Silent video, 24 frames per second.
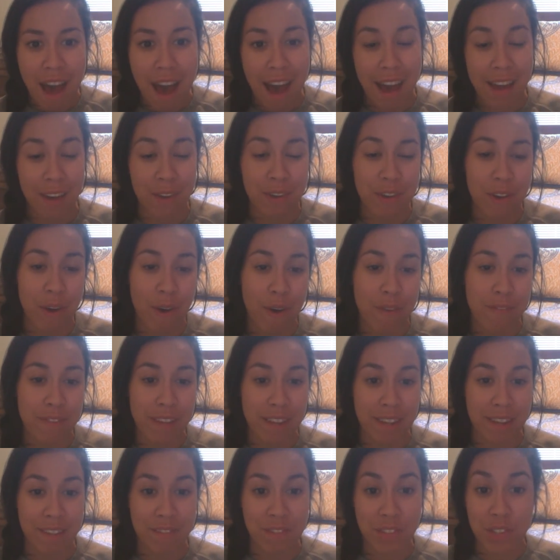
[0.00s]
I don't know if
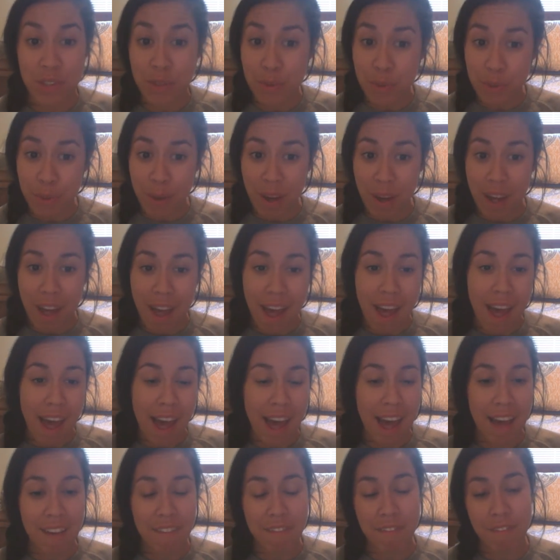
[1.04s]
any of you
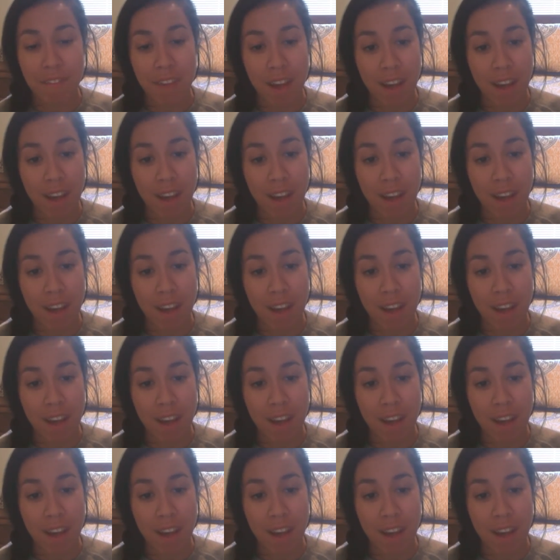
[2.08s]
have